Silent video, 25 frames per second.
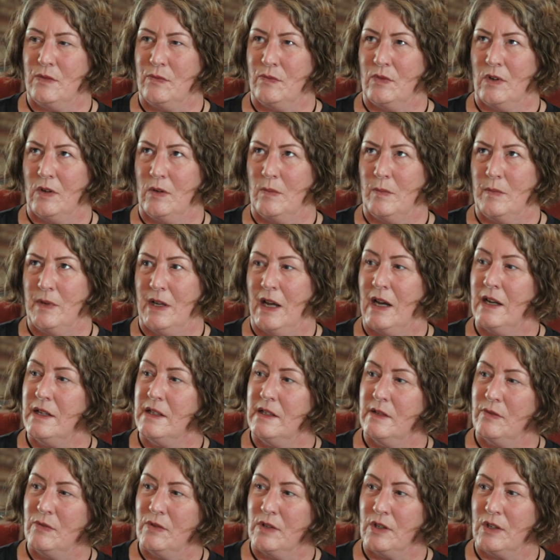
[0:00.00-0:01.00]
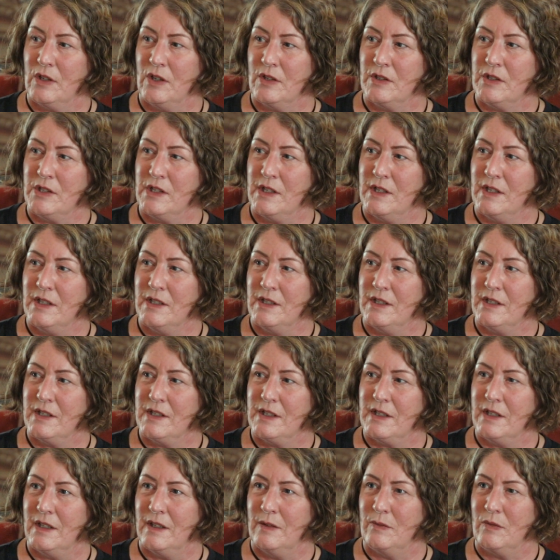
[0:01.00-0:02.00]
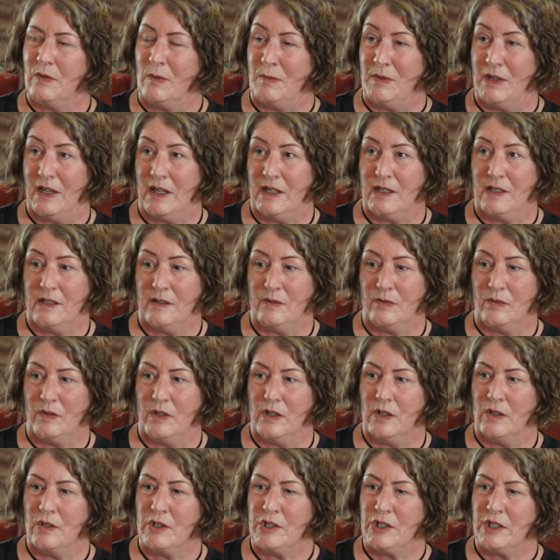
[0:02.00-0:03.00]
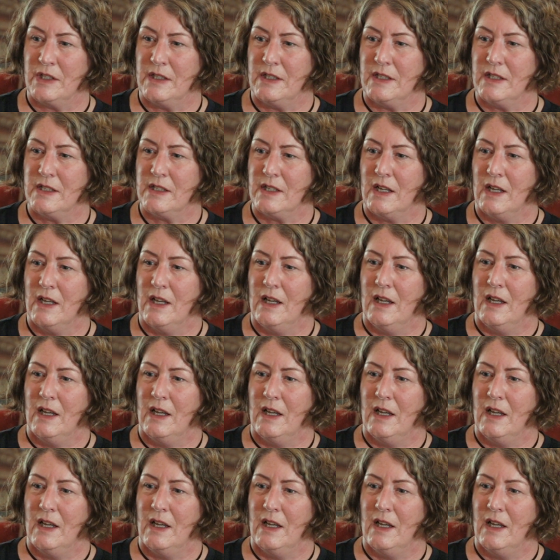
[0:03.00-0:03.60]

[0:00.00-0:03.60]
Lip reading: from 9 different continents, from 9 different oceans,